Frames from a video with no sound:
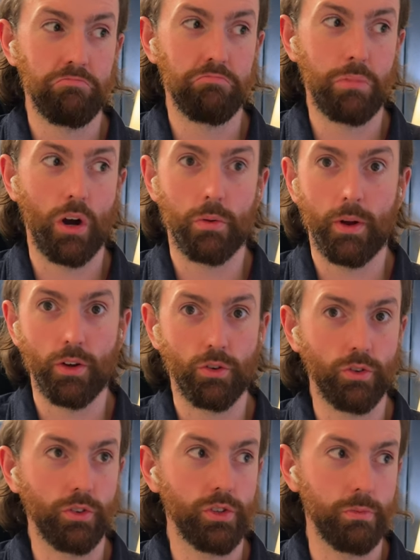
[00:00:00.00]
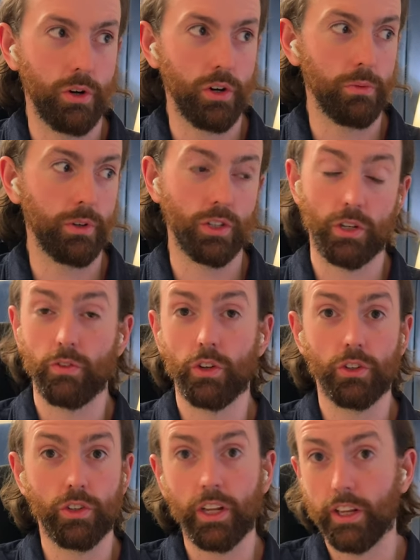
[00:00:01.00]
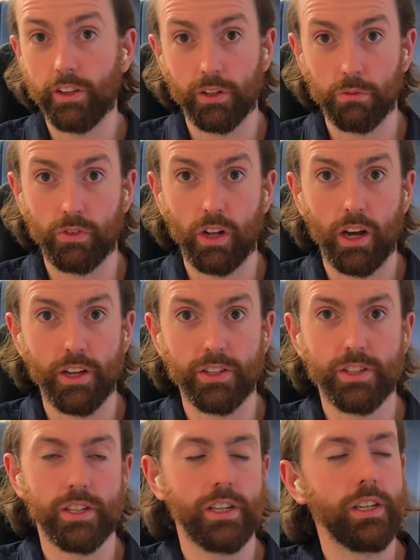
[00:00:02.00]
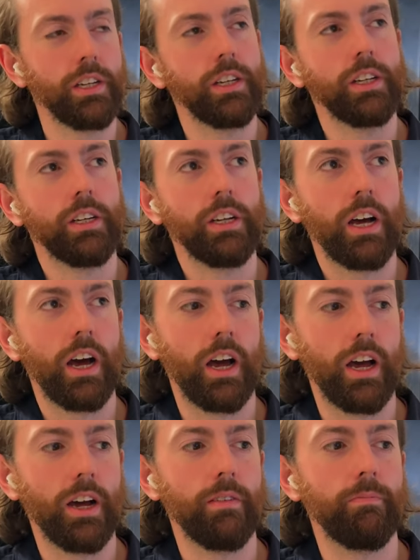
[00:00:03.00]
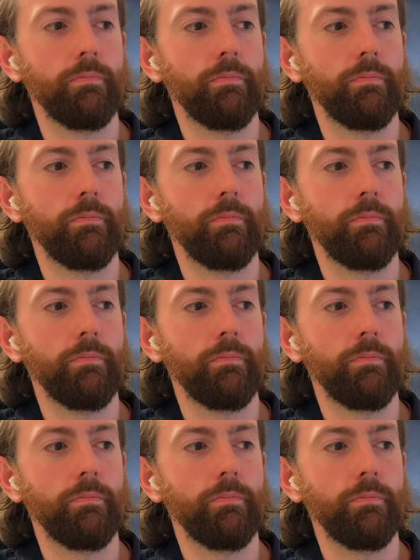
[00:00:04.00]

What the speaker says: bar my own tomorrow, because I'm not doing anything with clients. But